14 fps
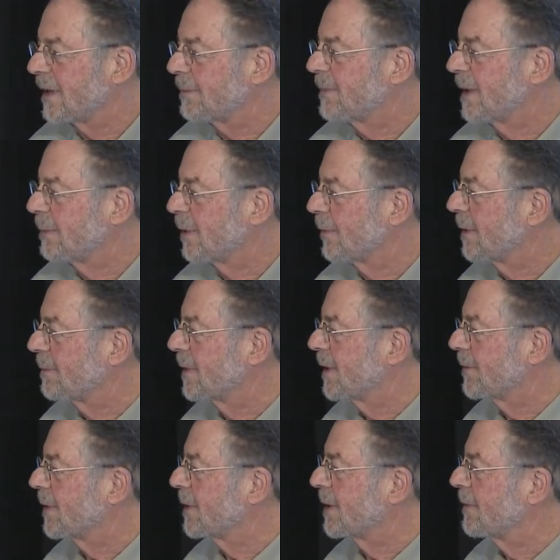that people from
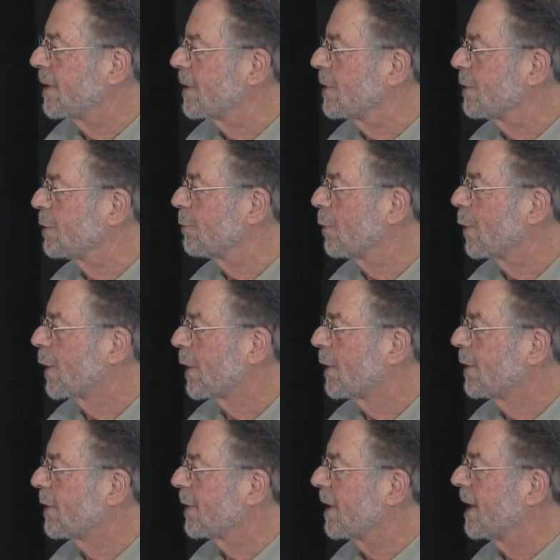different divisions work
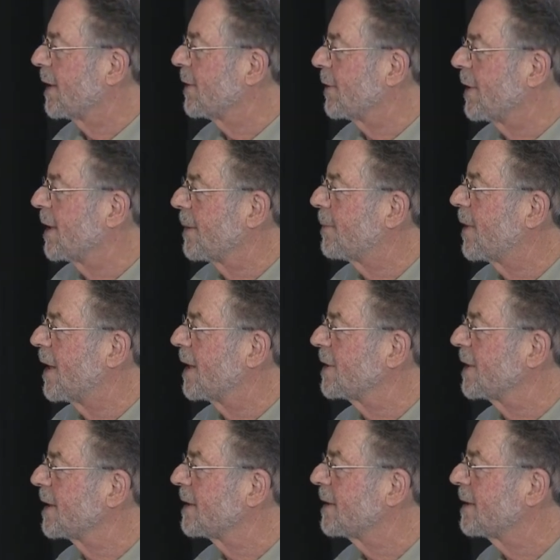together on a
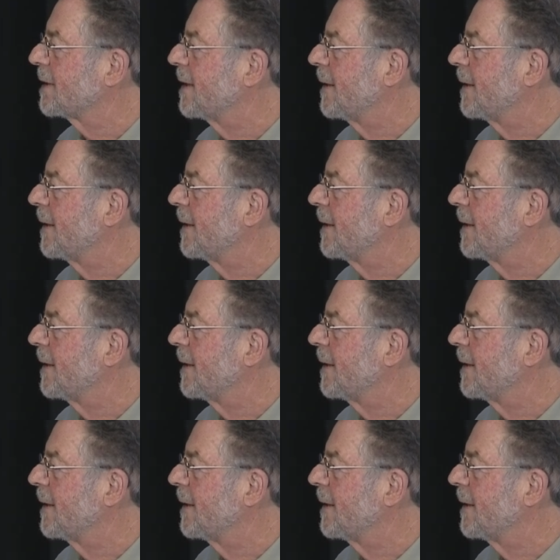project.